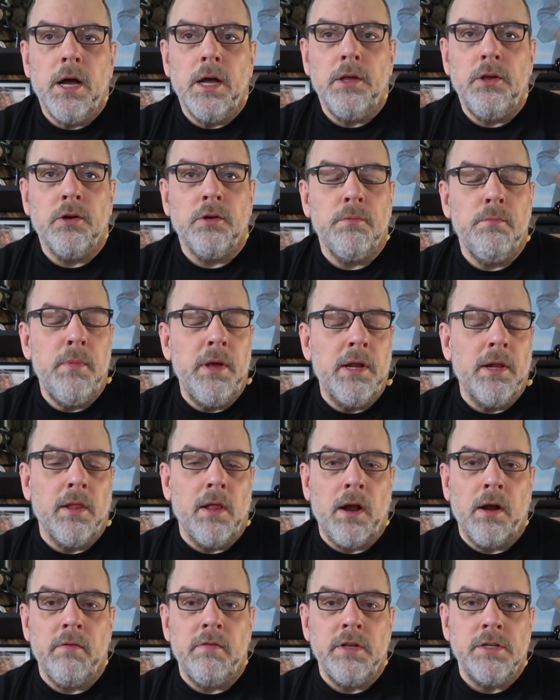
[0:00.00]
You meet a
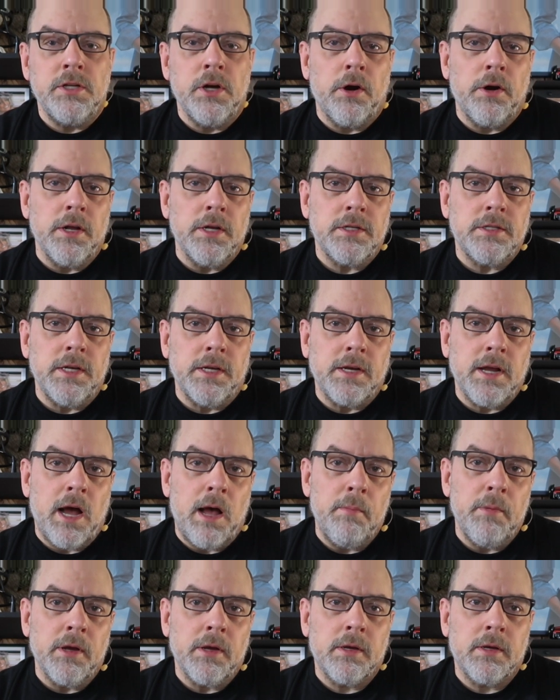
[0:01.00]
lot of these artists at
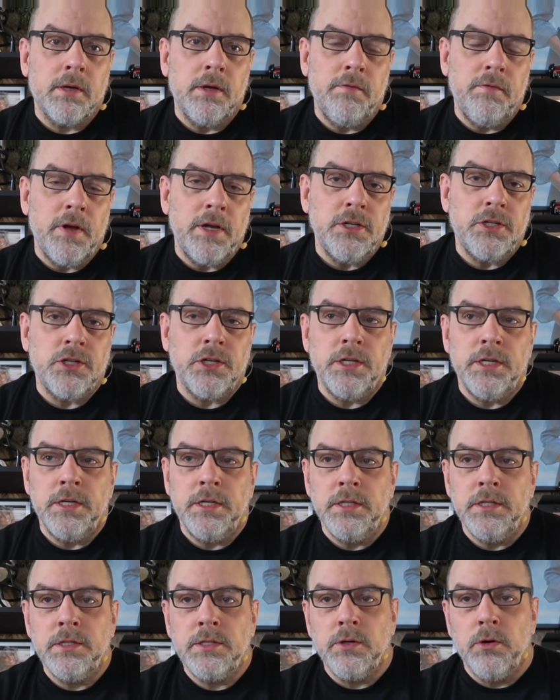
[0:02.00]
comic
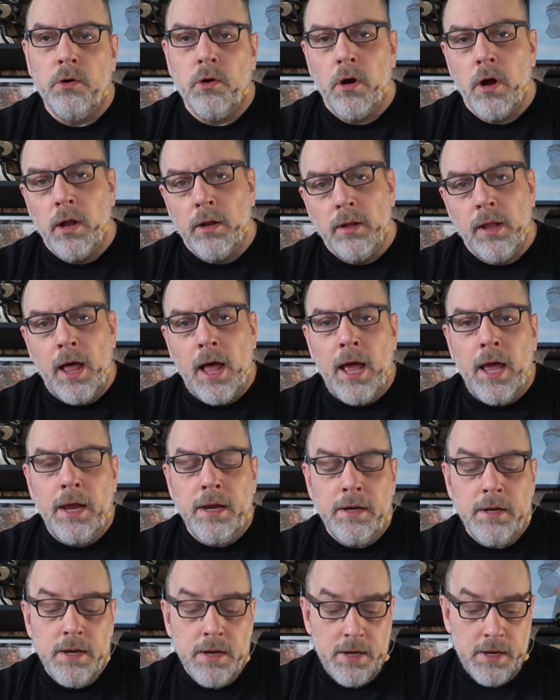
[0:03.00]
conventions or
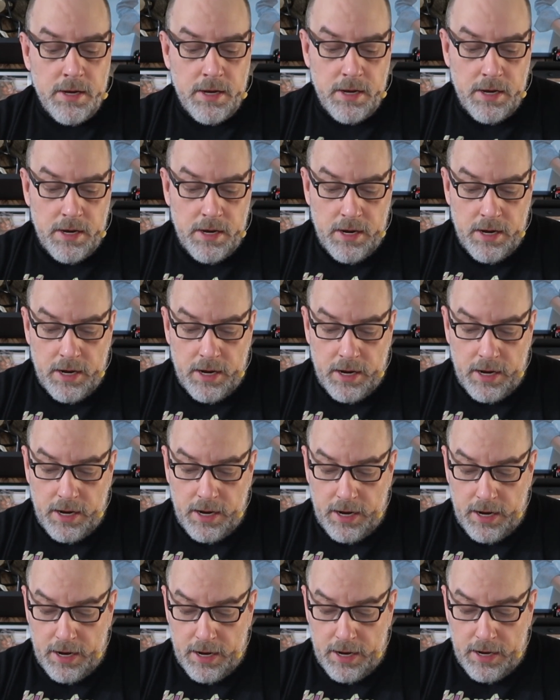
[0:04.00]
online,
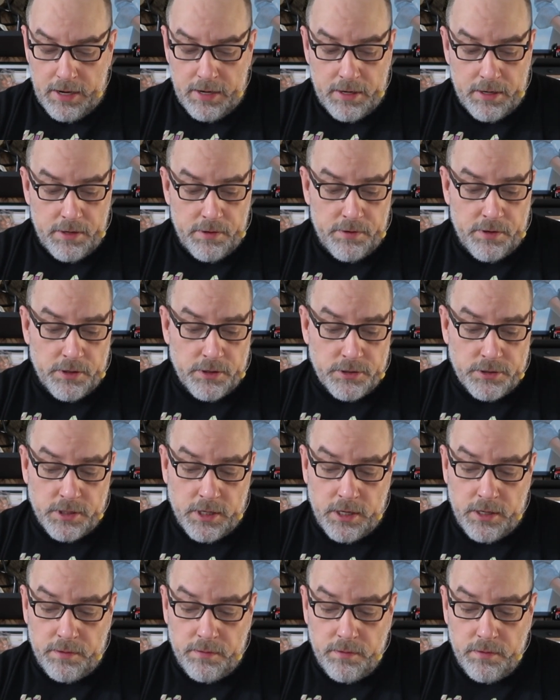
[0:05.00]
and there's
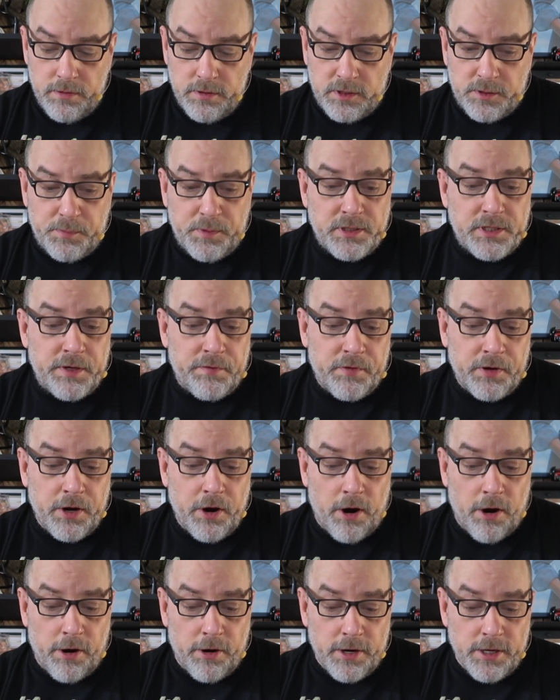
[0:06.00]
a specific
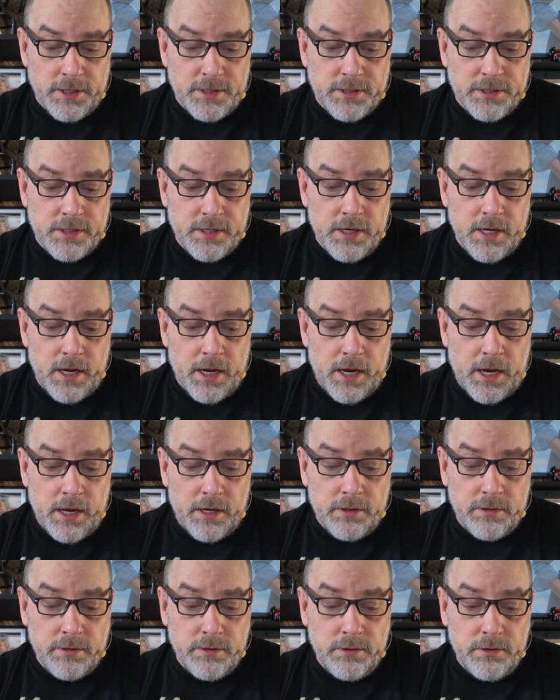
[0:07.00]
artist
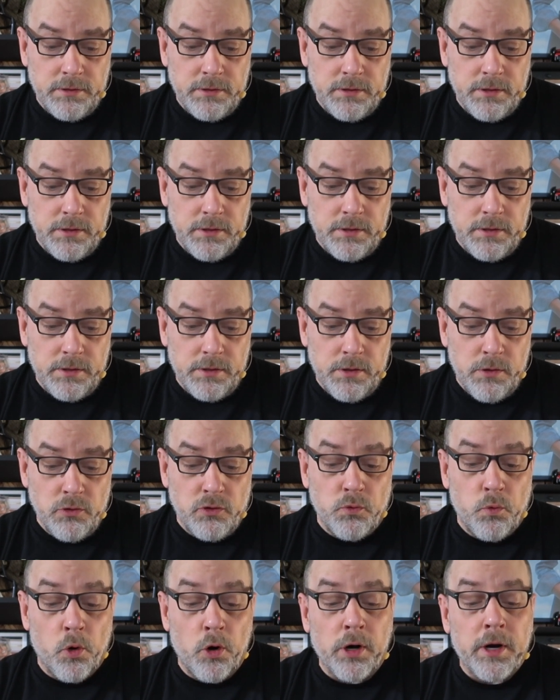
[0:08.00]

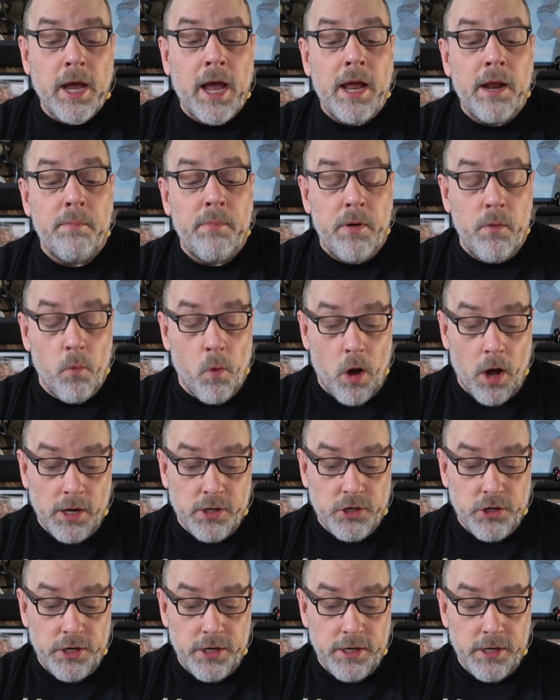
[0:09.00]
whose work I had been
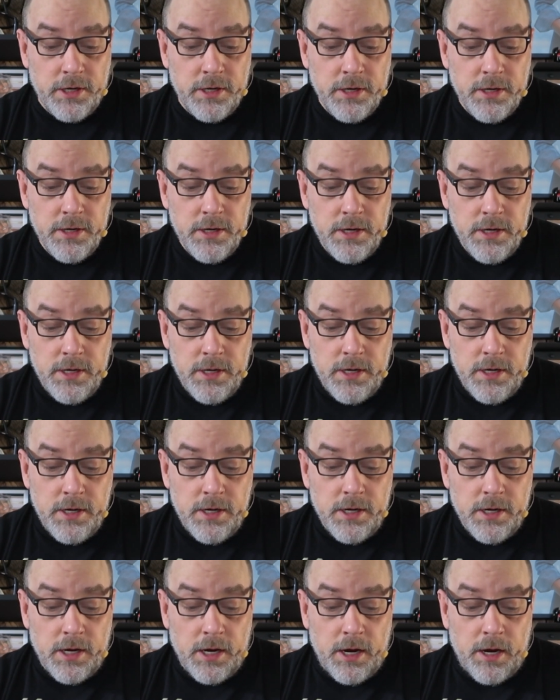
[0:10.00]
watching.
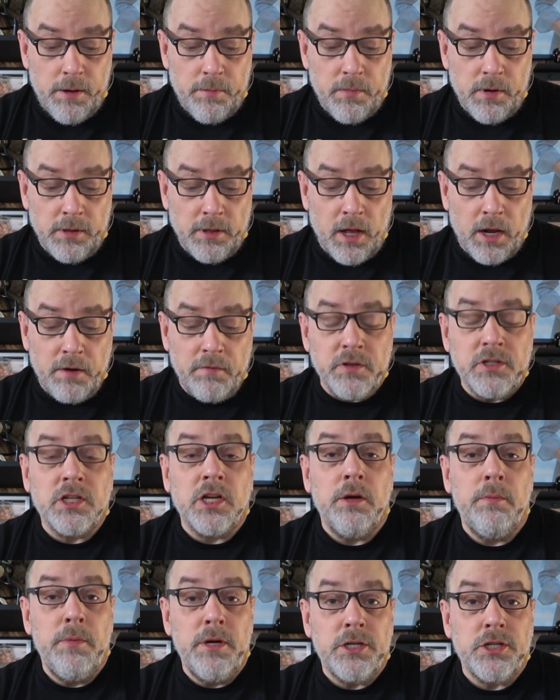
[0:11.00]
A lot of his
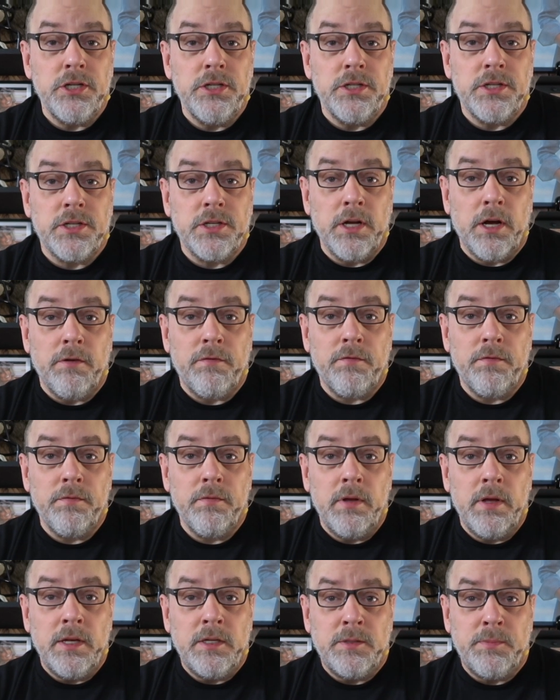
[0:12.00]
commission stuff
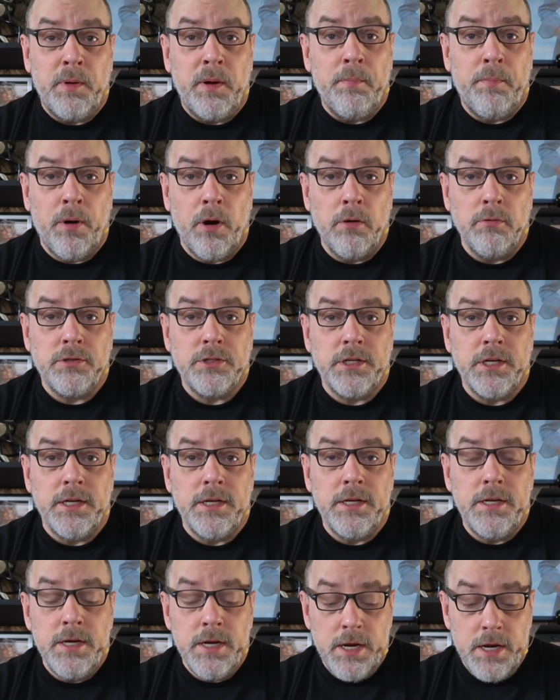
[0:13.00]
has been
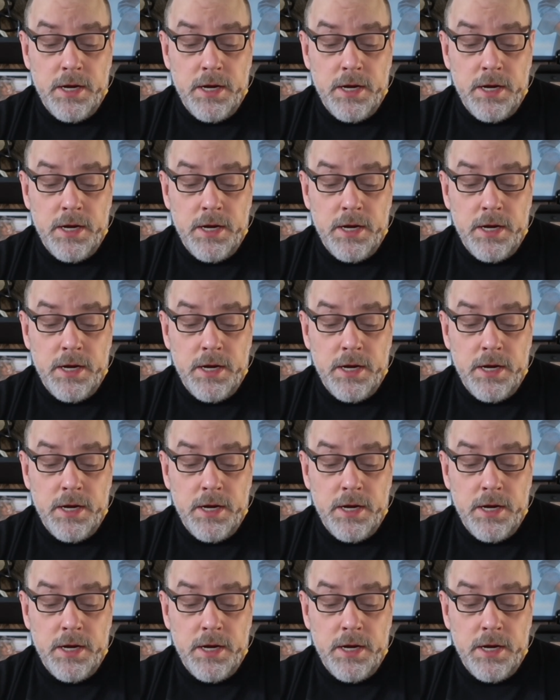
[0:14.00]
posted,